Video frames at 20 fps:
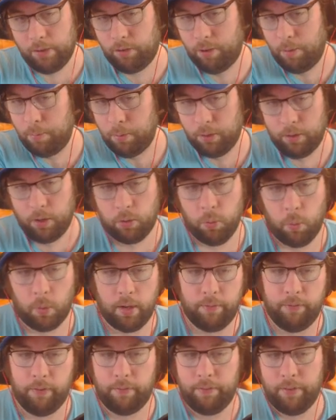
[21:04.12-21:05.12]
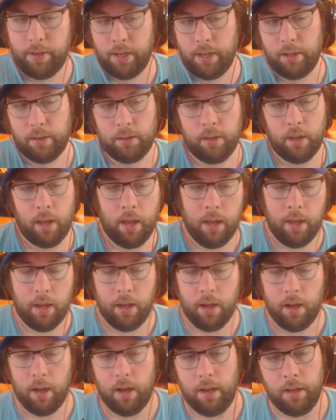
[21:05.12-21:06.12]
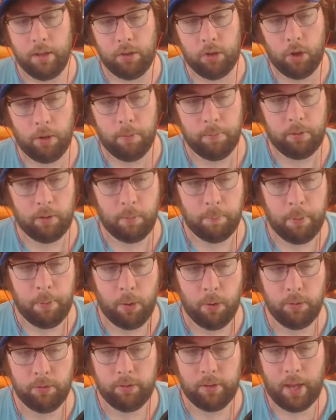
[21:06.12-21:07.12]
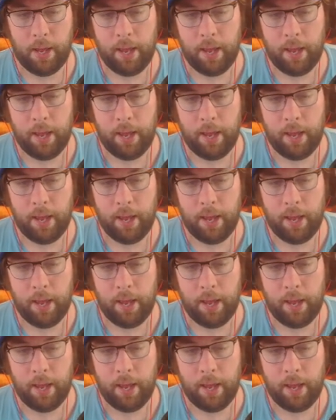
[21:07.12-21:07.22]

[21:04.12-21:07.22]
similar to 2015 in terms of the post,